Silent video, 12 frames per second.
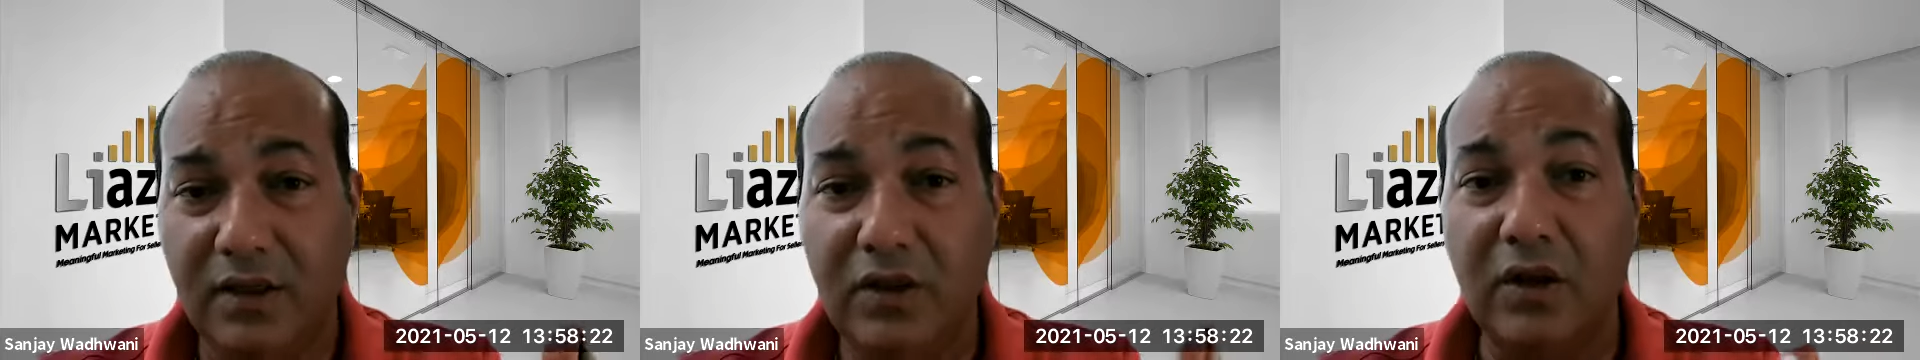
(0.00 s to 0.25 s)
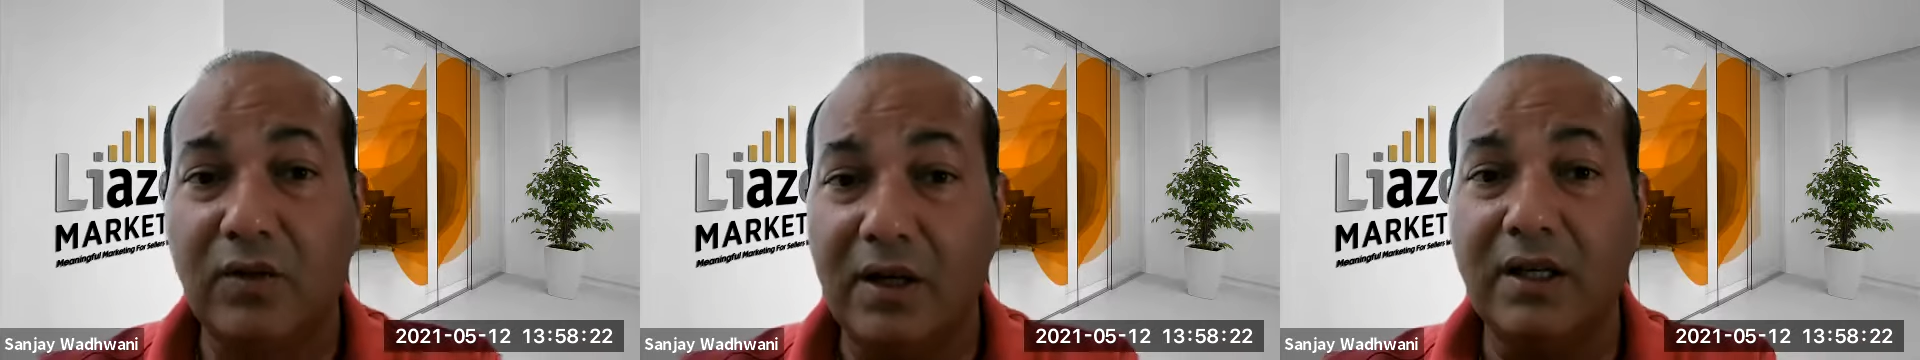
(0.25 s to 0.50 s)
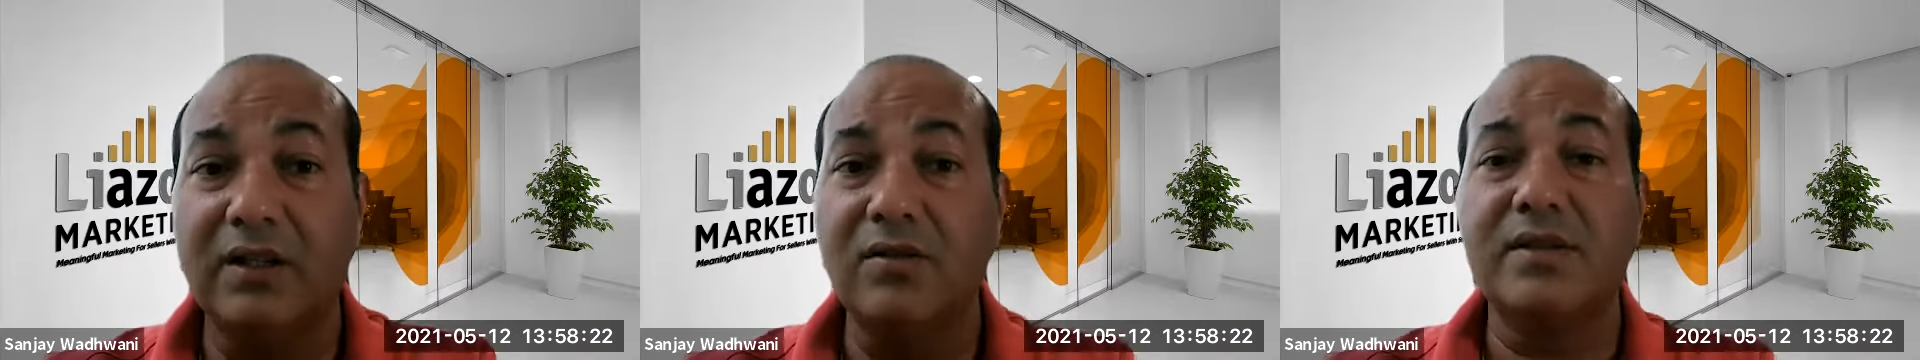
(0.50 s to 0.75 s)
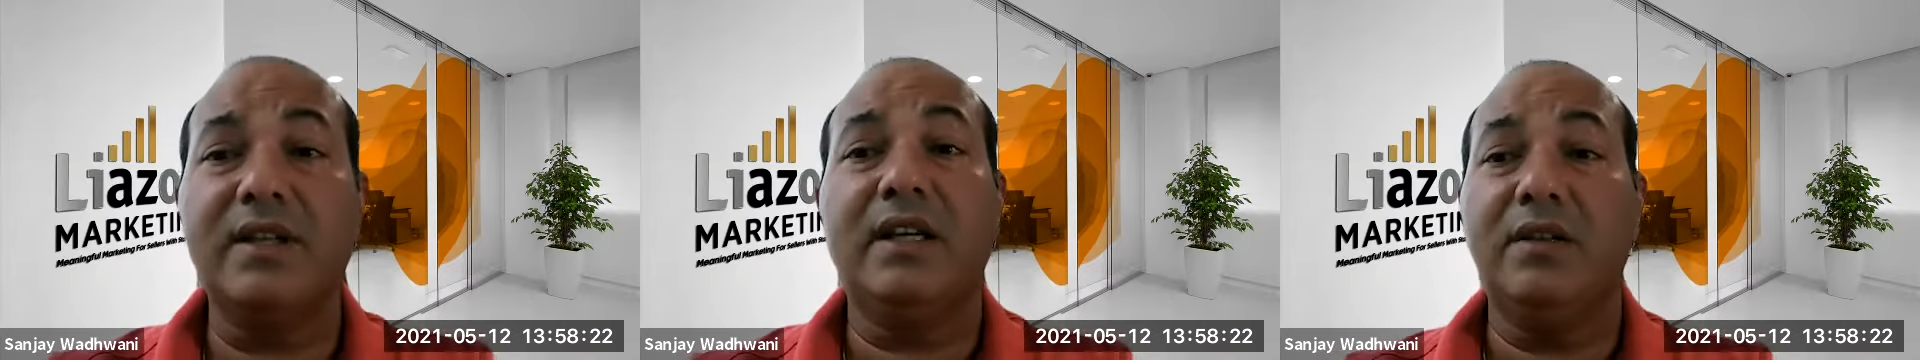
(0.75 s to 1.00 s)
don't want to
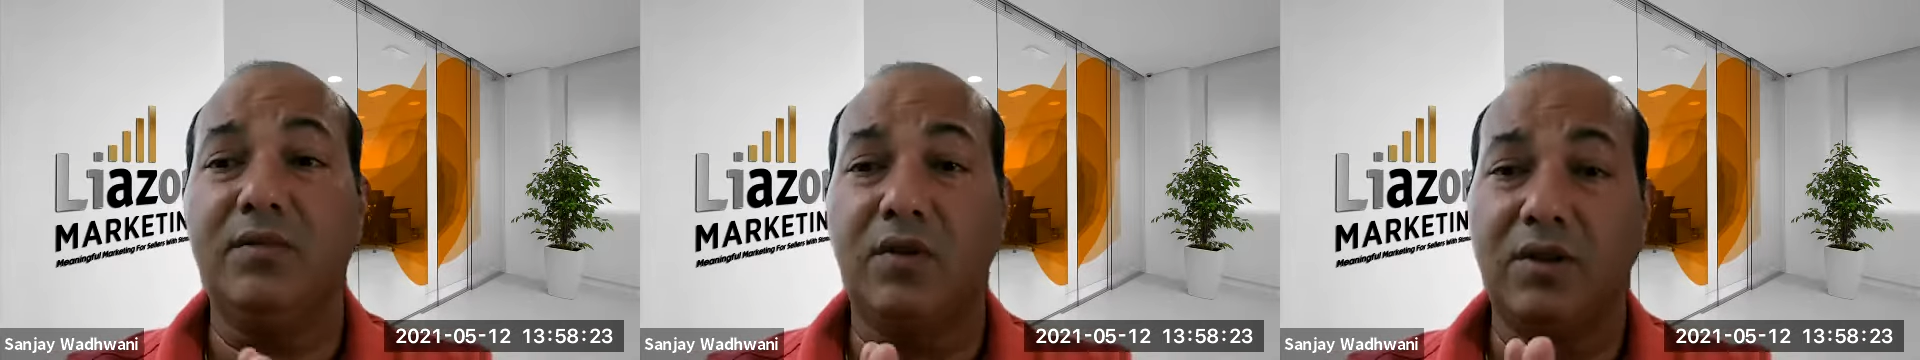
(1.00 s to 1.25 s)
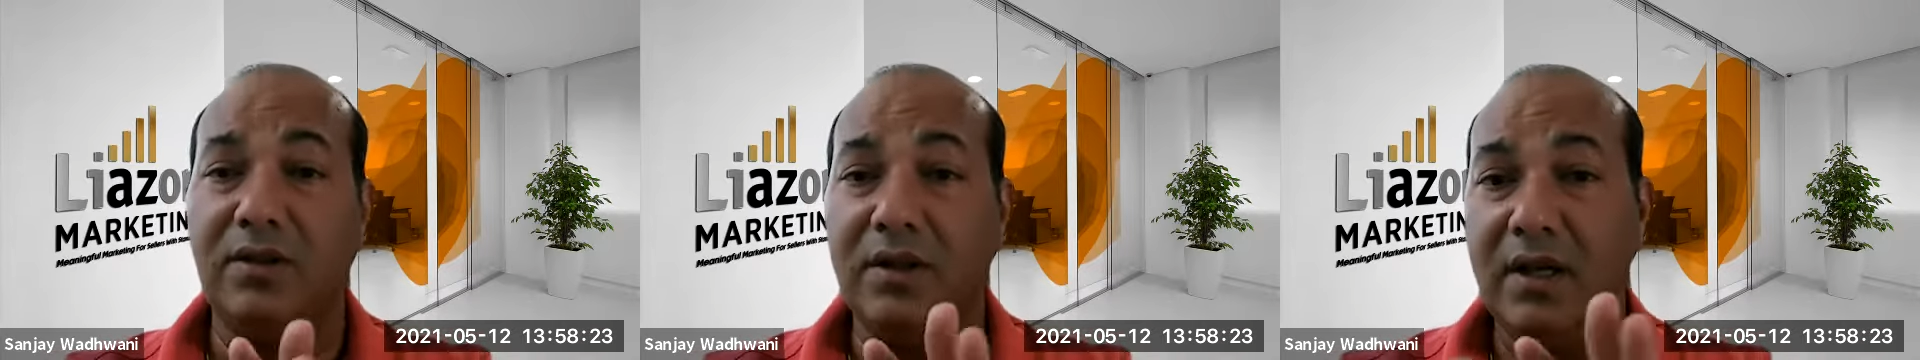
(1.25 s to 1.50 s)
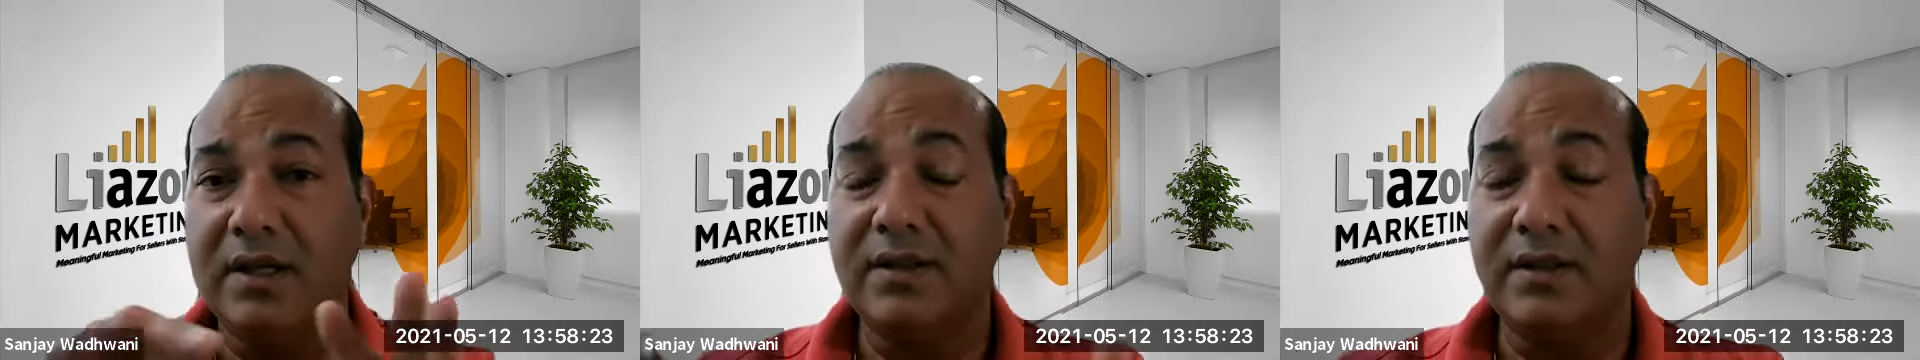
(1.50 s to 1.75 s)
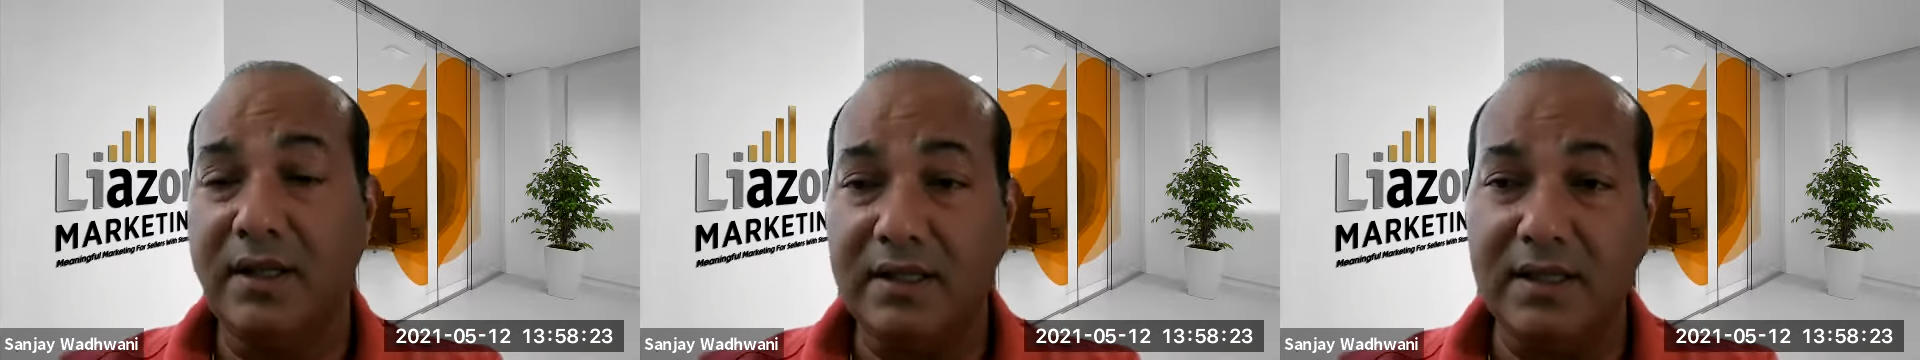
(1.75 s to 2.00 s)
lose any more.
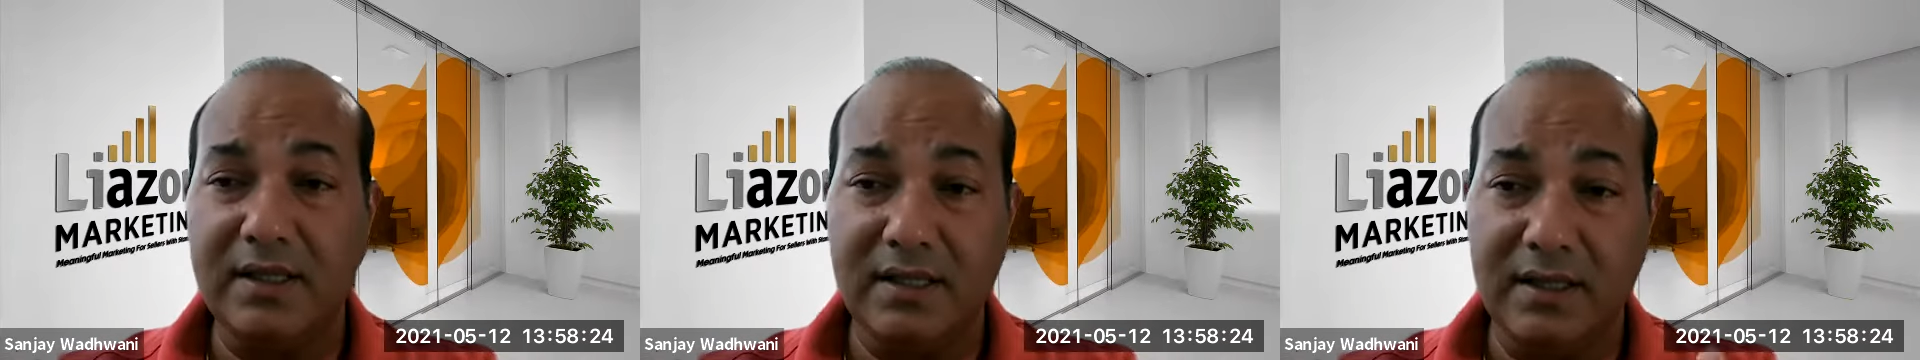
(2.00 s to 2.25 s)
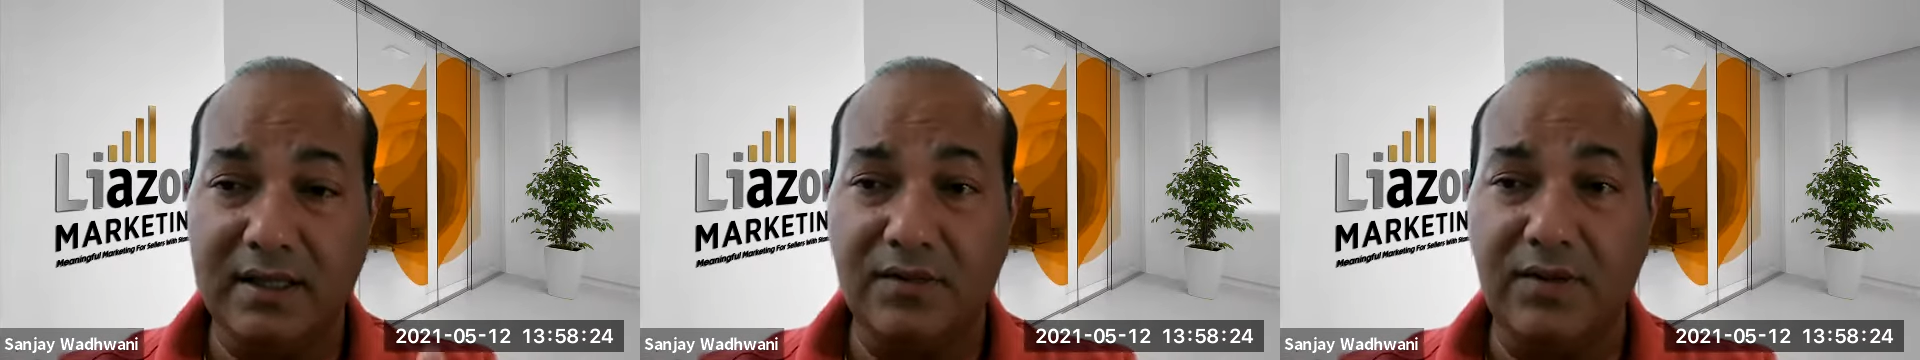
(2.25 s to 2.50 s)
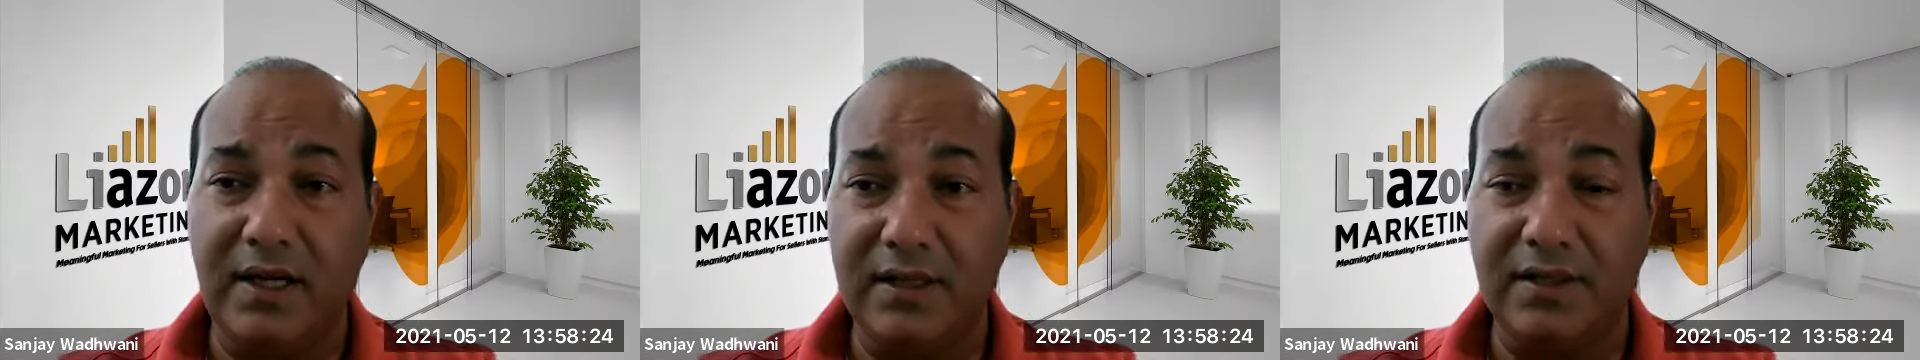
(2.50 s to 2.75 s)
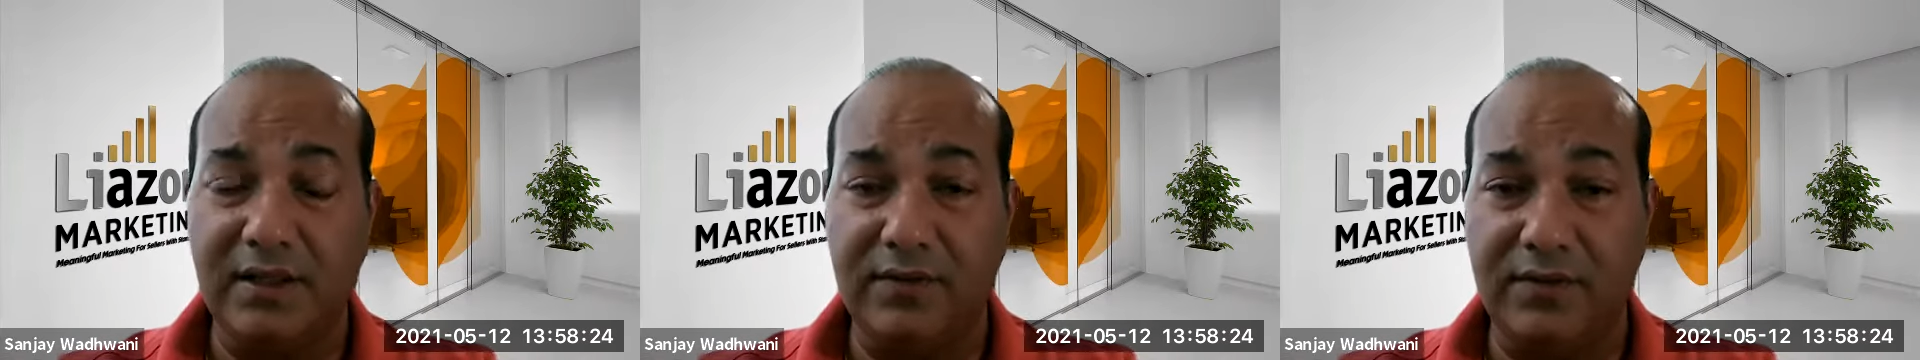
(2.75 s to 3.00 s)
So this is the
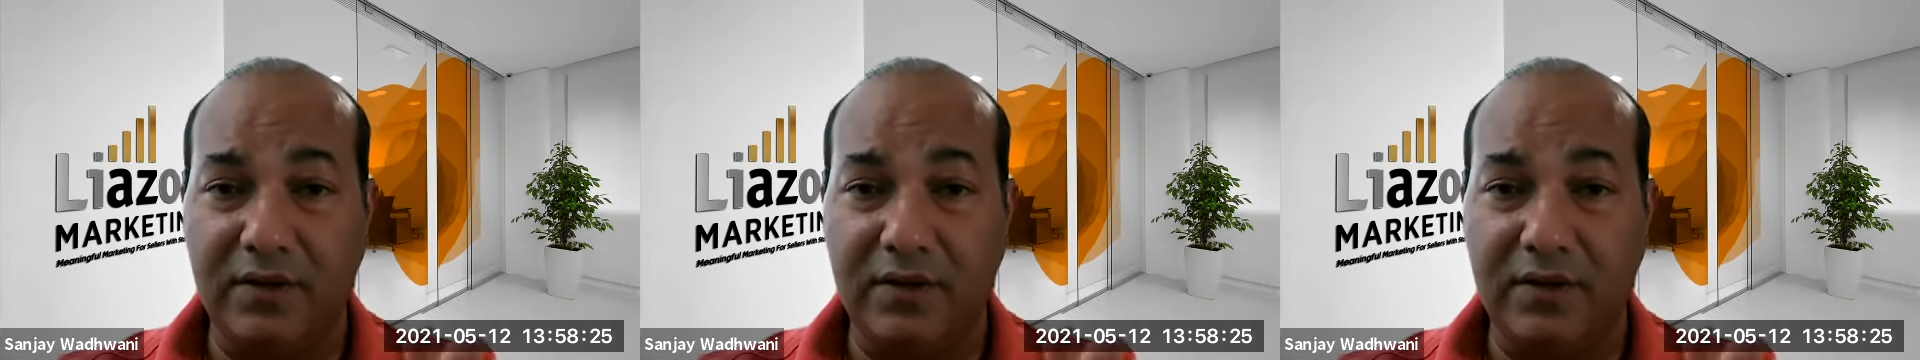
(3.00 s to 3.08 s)
strategy